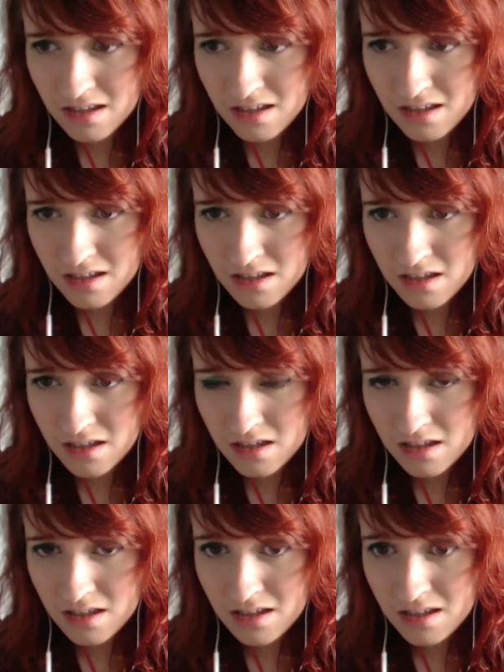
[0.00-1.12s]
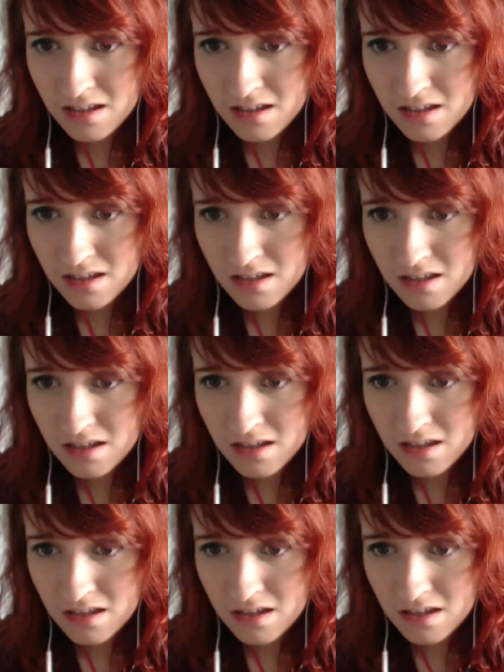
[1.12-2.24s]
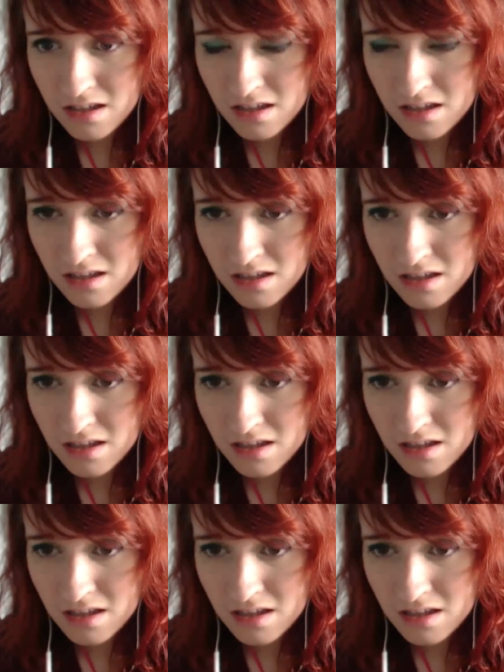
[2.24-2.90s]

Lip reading: Nothing is said.